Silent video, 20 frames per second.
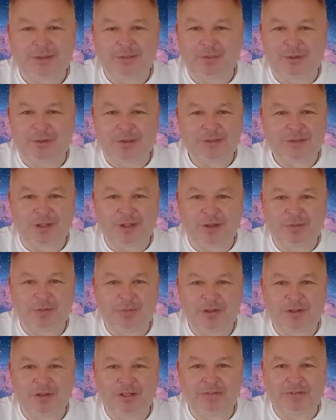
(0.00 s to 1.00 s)
And what a time
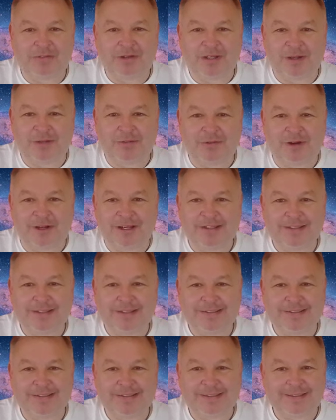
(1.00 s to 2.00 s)
we're living in, right?
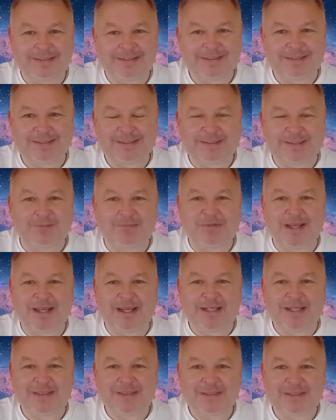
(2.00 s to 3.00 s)
Some
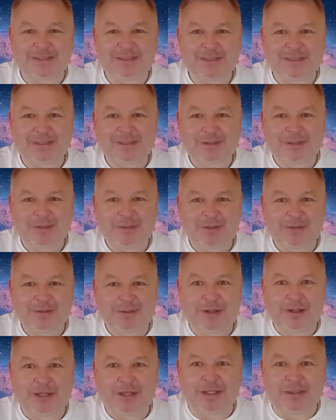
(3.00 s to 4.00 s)
days
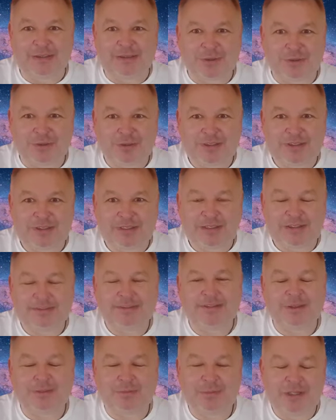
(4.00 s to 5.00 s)
exhausted,
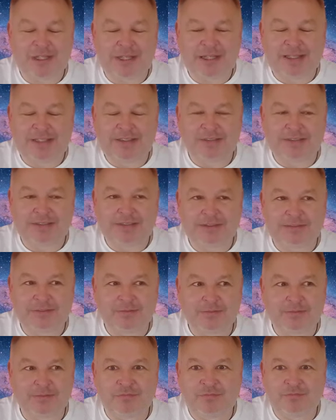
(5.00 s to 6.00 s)
some days
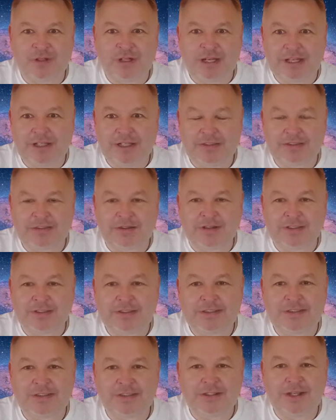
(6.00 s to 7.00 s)
really
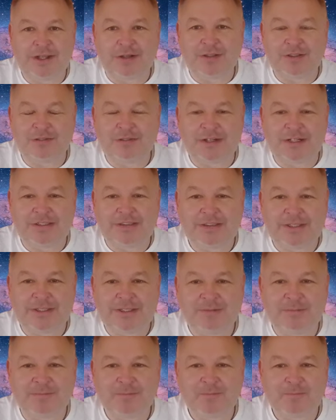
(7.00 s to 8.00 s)
excited and loads of
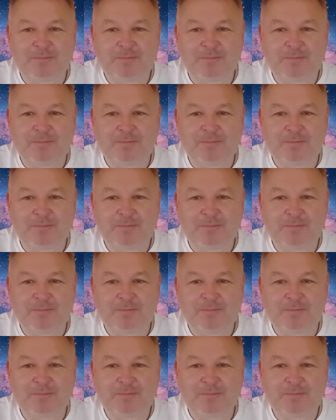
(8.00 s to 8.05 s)
energy.